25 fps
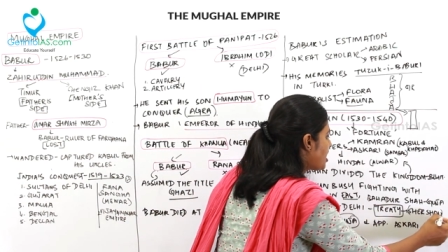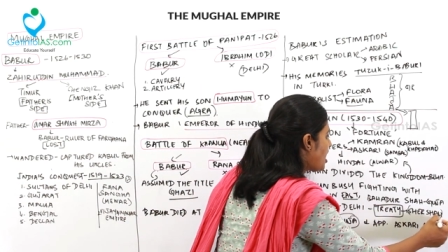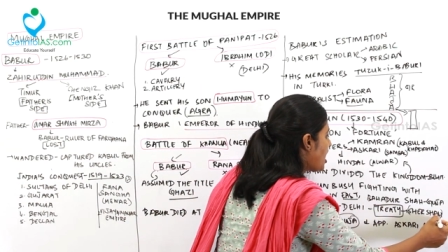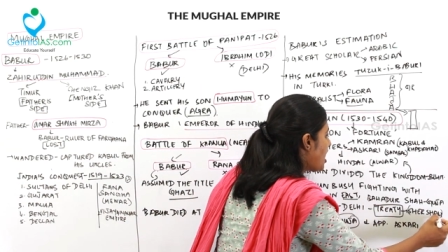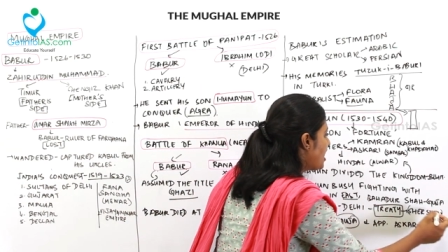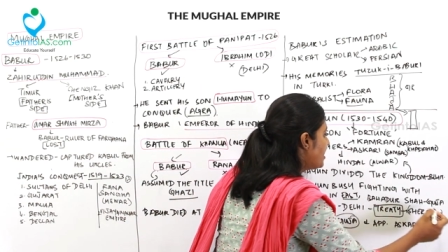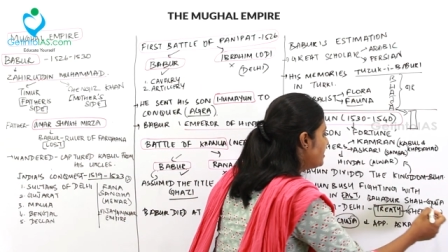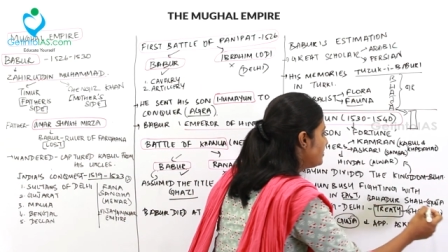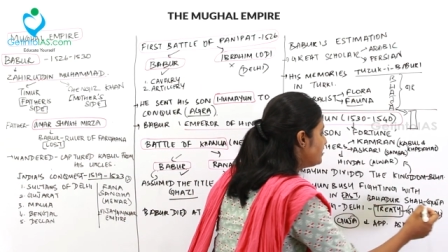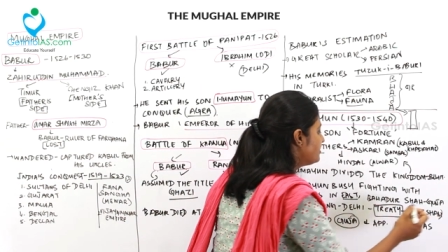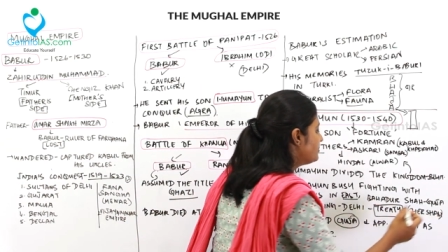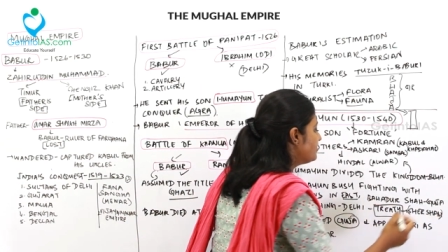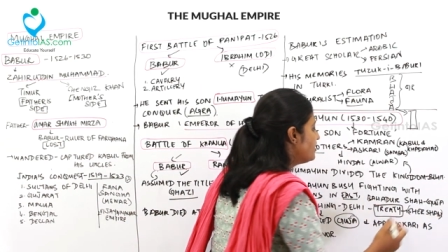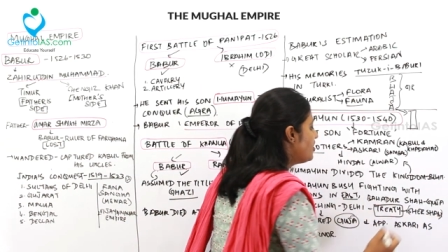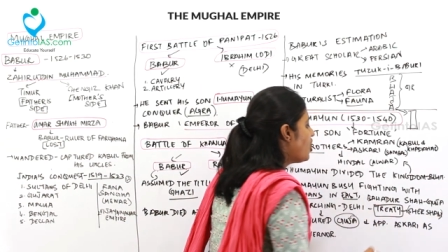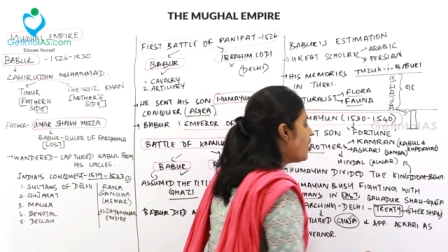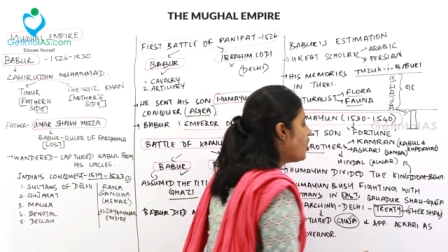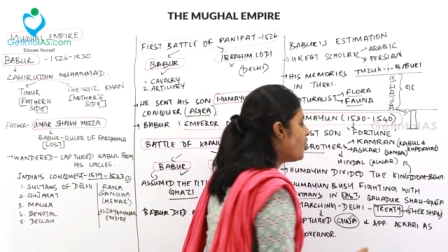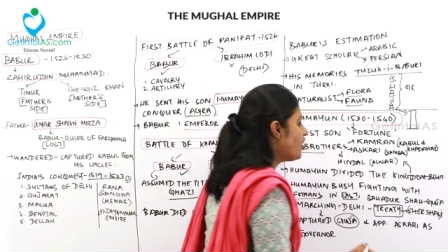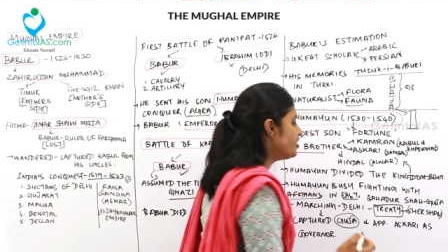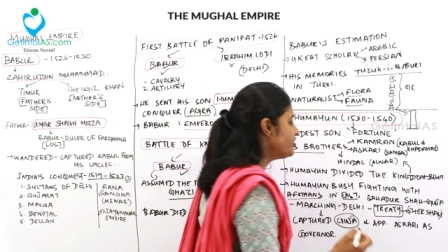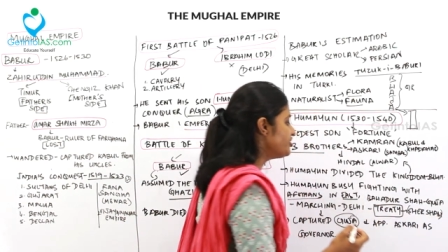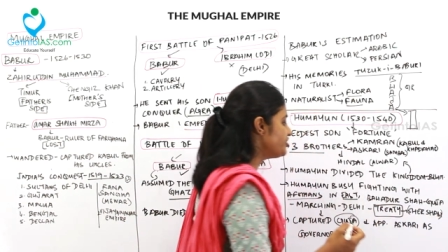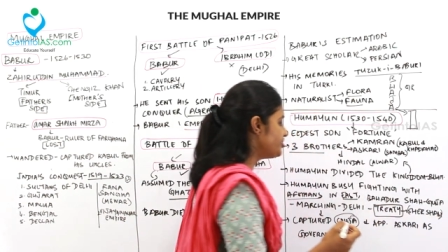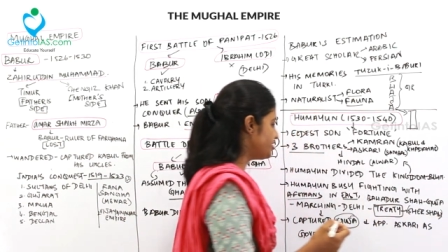Khan
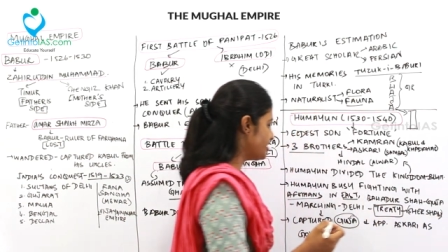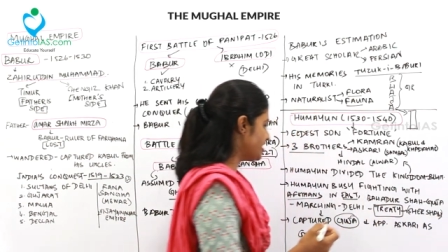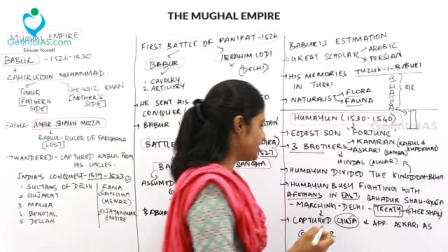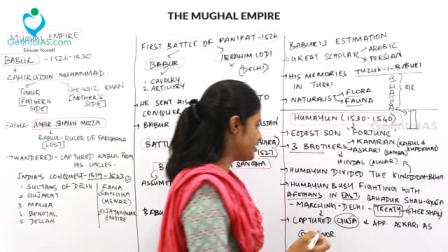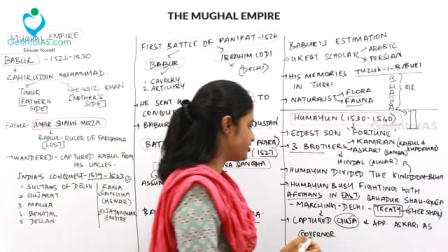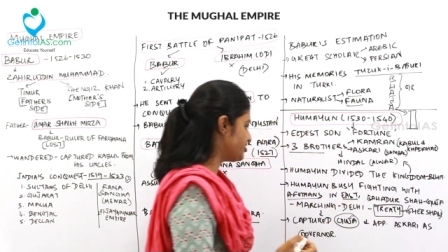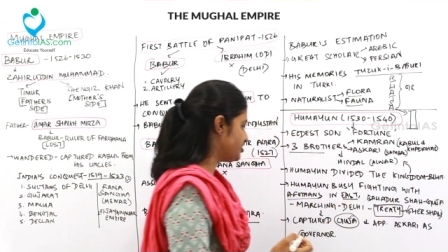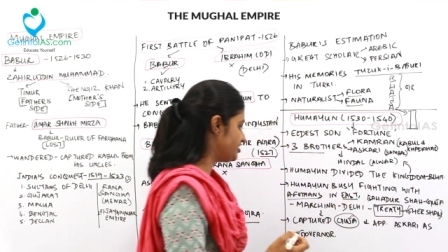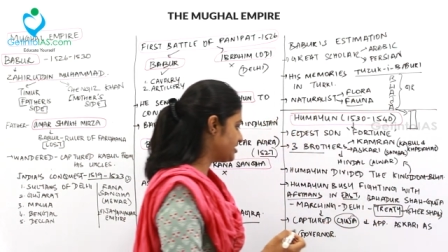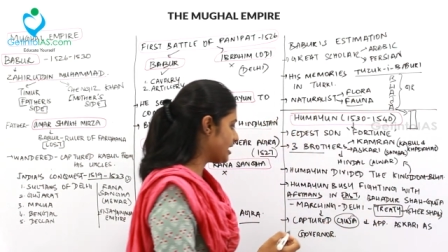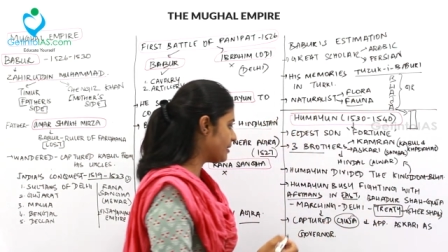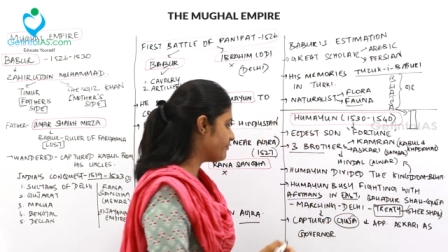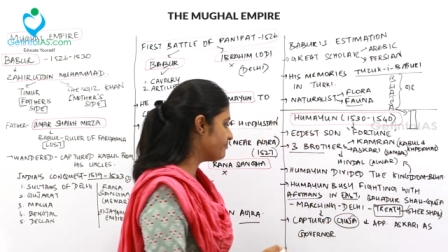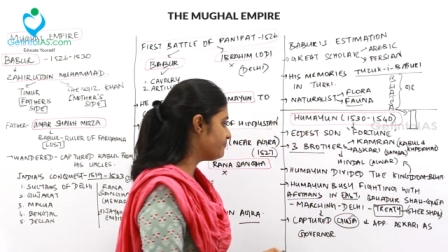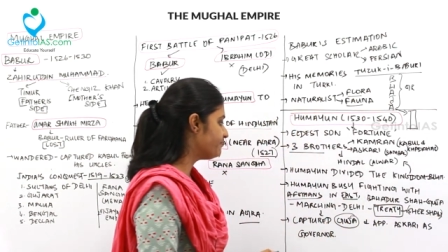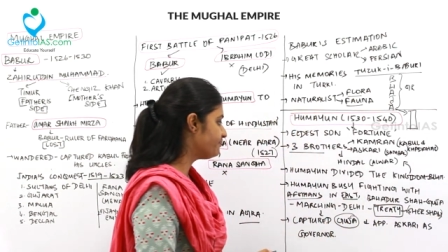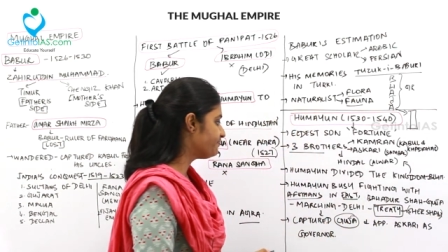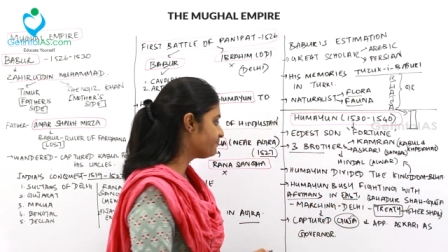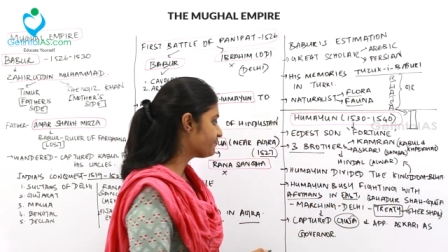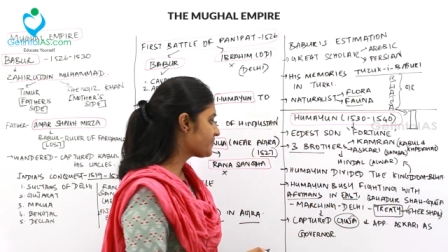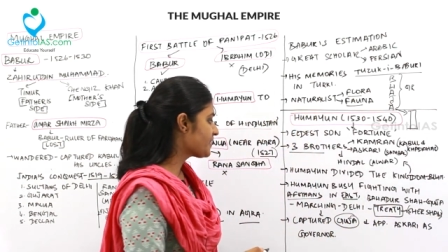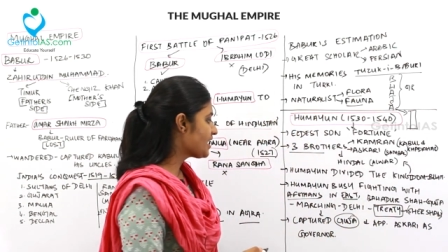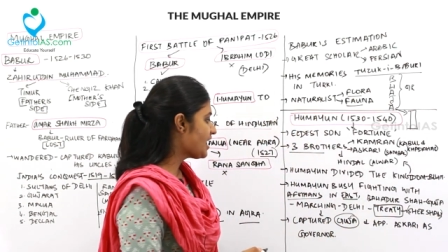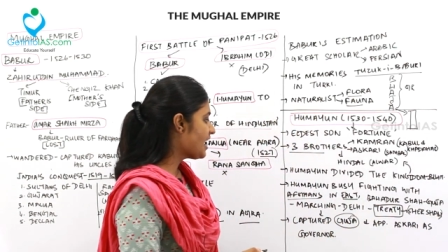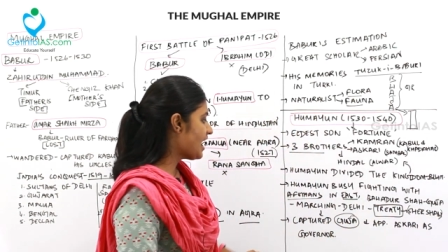or Sher Shah.
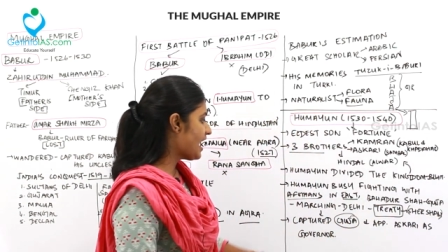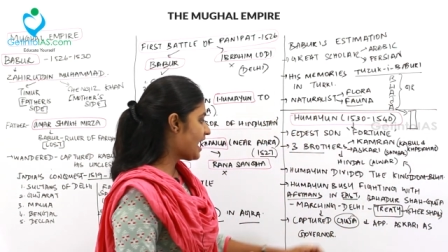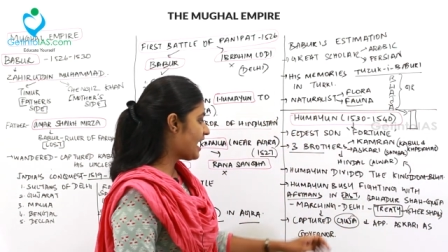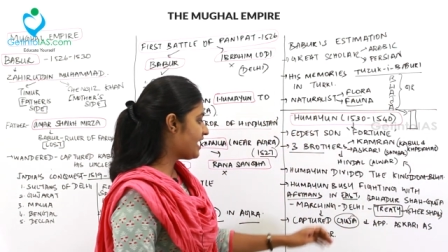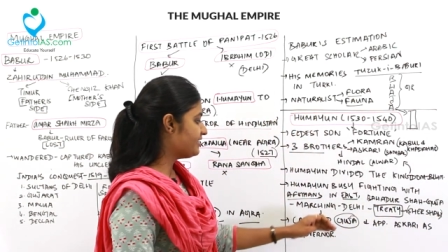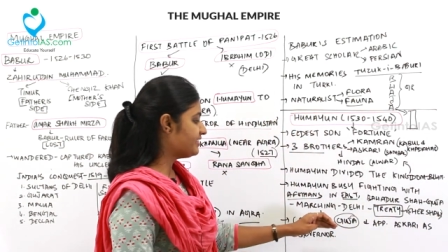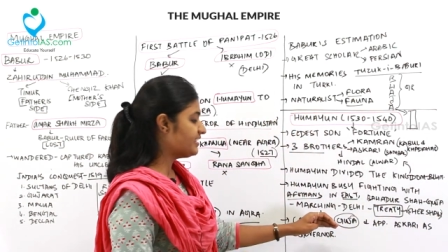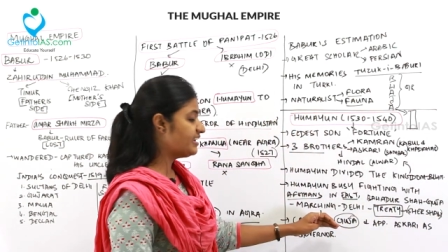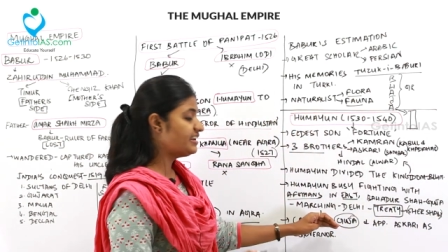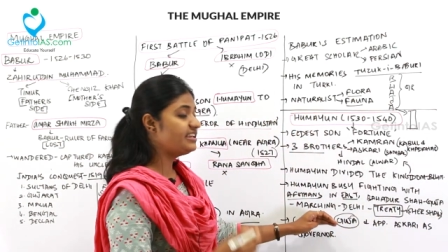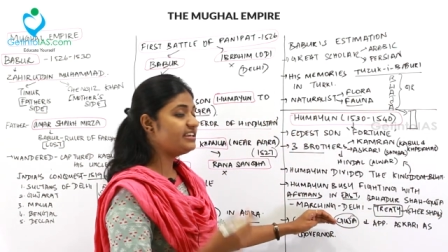And